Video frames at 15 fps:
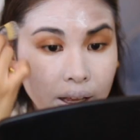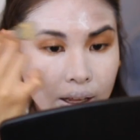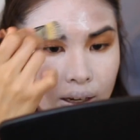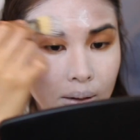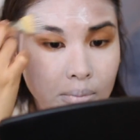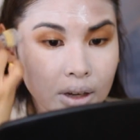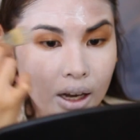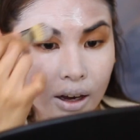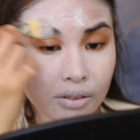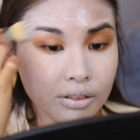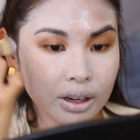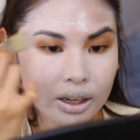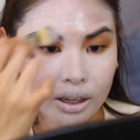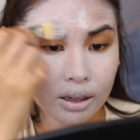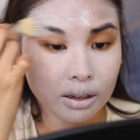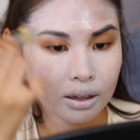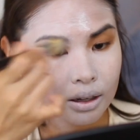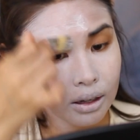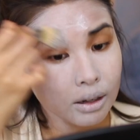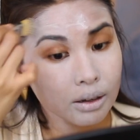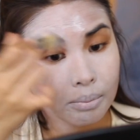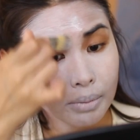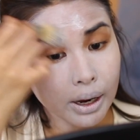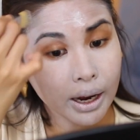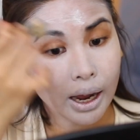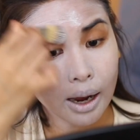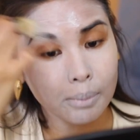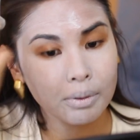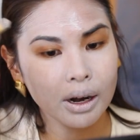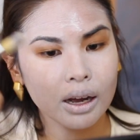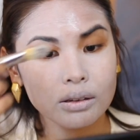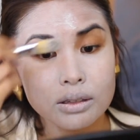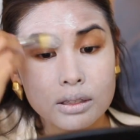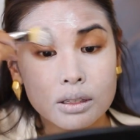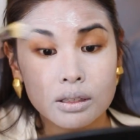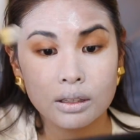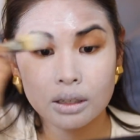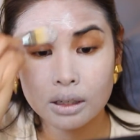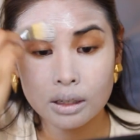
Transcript: and I'm covering my eyebrows.